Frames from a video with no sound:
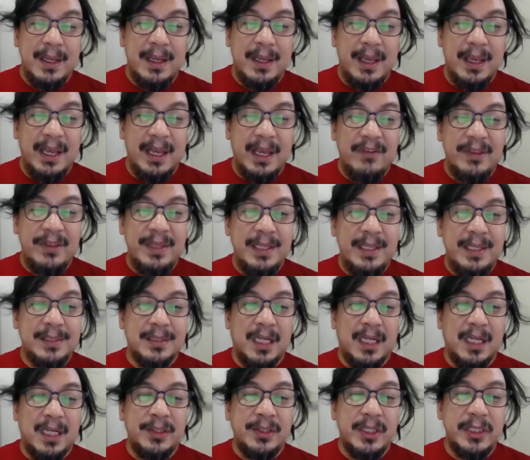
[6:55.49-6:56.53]
Everything is
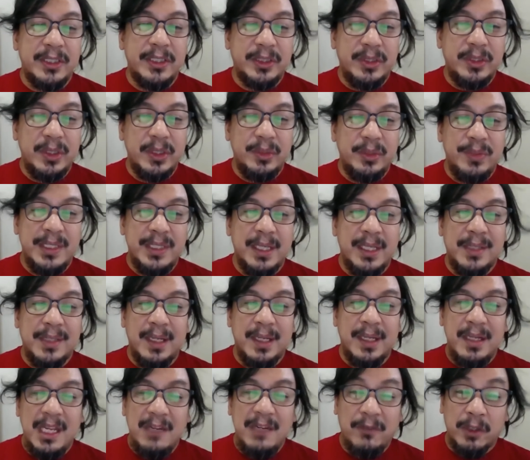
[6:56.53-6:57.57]
understood without the
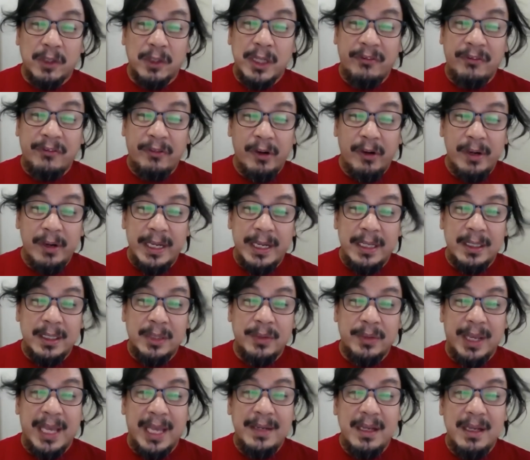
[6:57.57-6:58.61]
need for referring
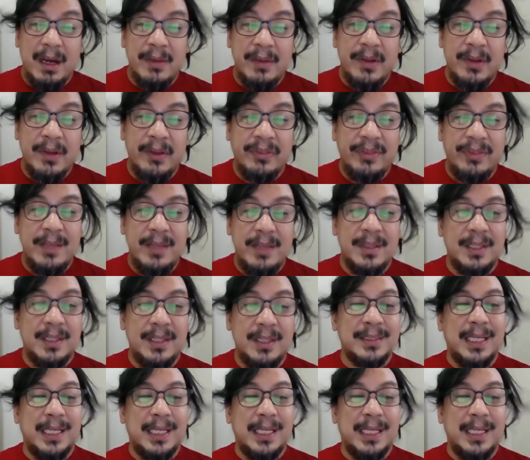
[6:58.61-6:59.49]
to any other thing that is